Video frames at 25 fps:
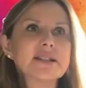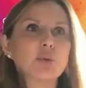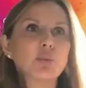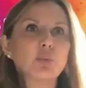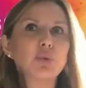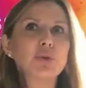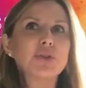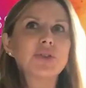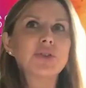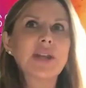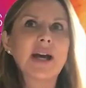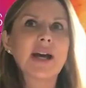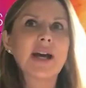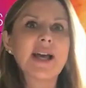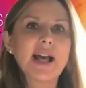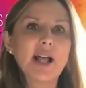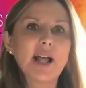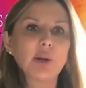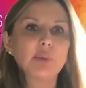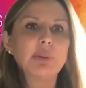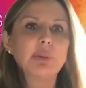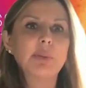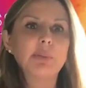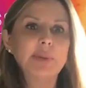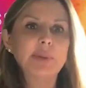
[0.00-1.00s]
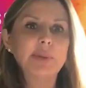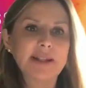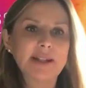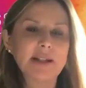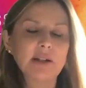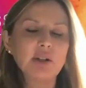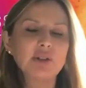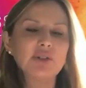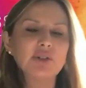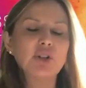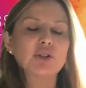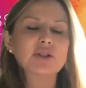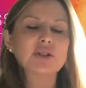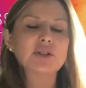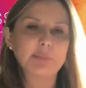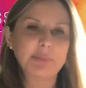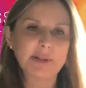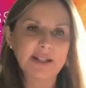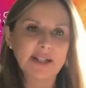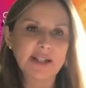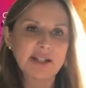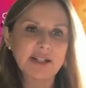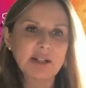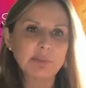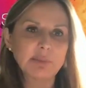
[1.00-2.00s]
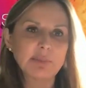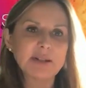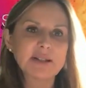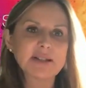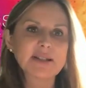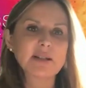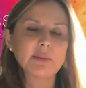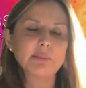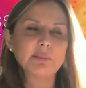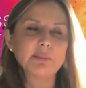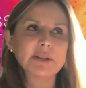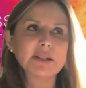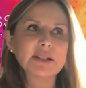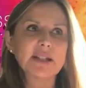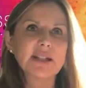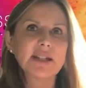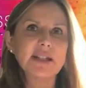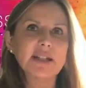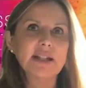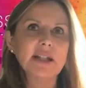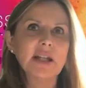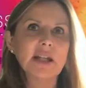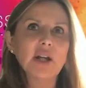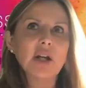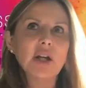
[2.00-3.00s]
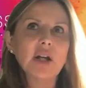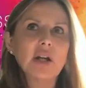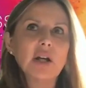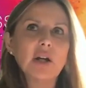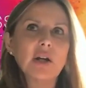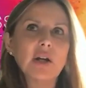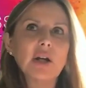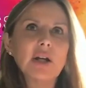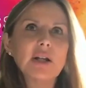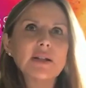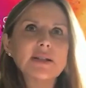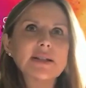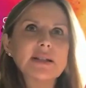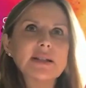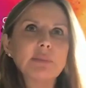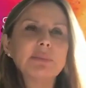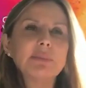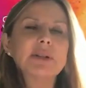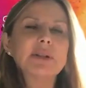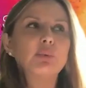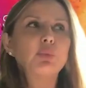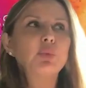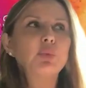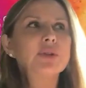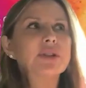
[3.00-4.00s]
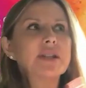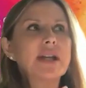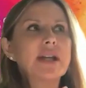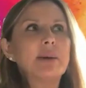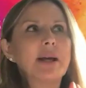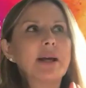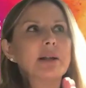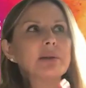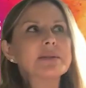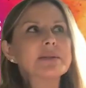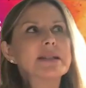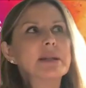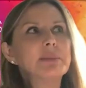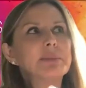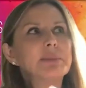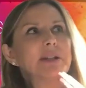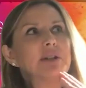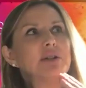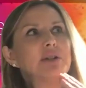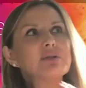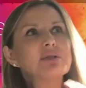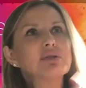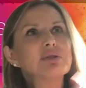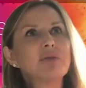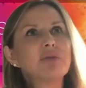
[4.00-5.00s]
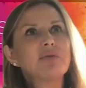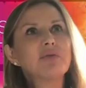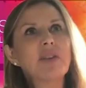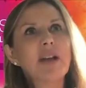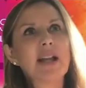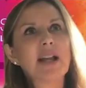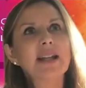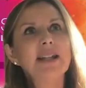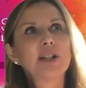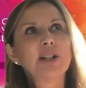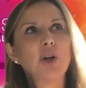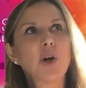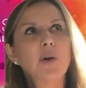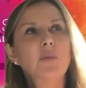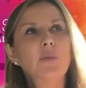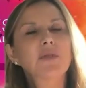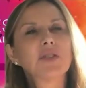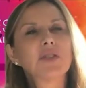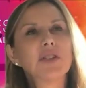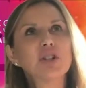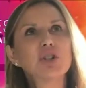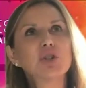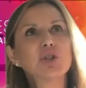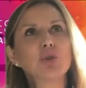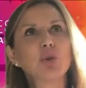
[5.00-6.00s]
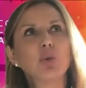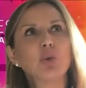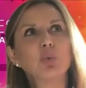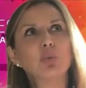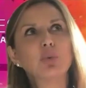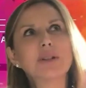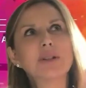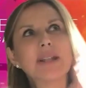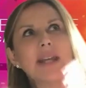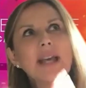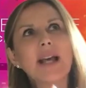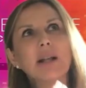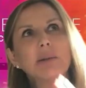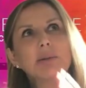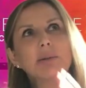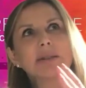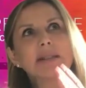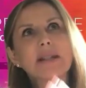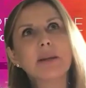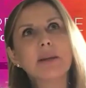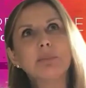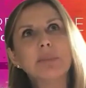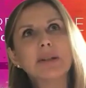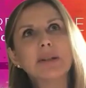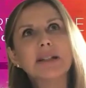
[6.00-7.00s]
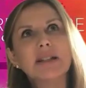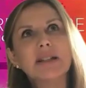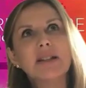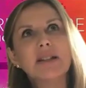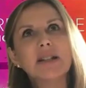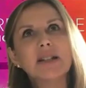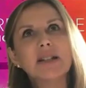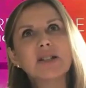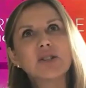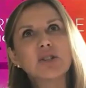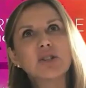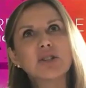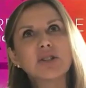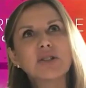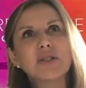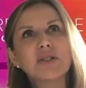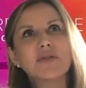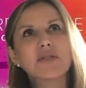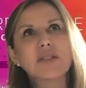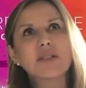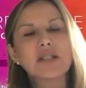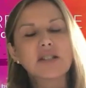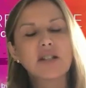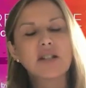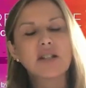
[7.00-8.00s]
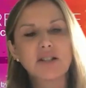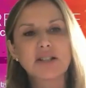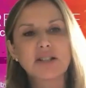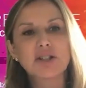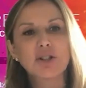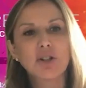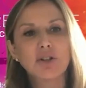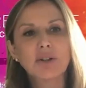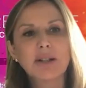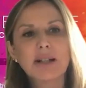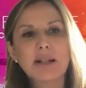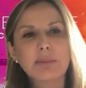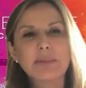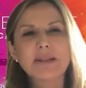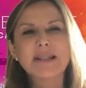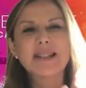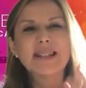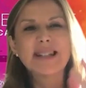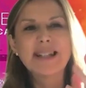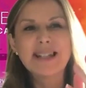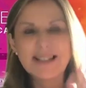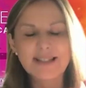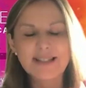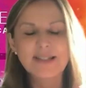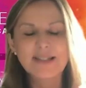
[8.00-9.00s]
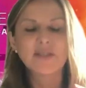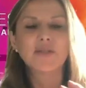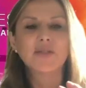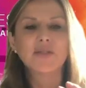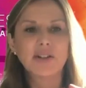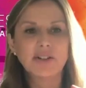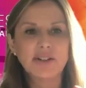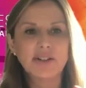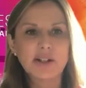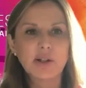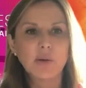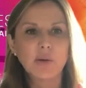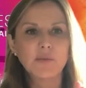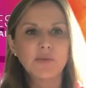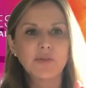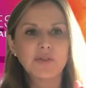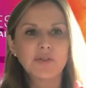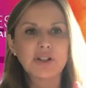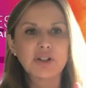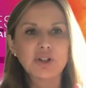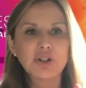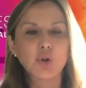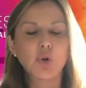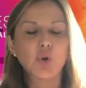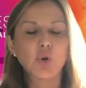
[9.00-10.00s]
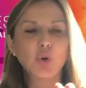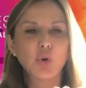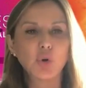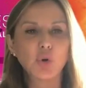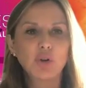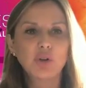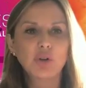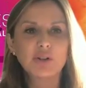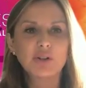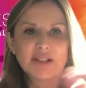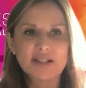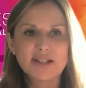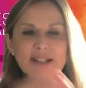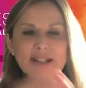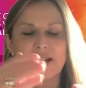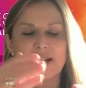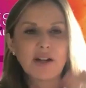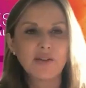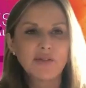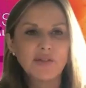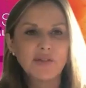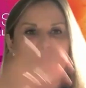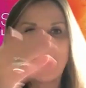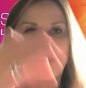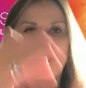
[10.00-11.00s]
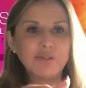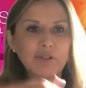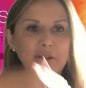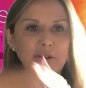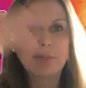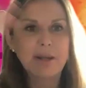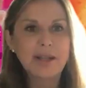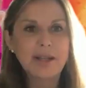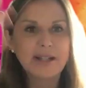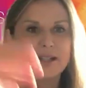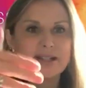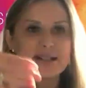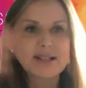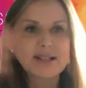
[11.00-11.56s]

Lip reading: would that help not a beginner, but somebody, would that help somebody who's fairly confident, or would it help somebody that sort of started on it and isn't very confident, or does it cover every base?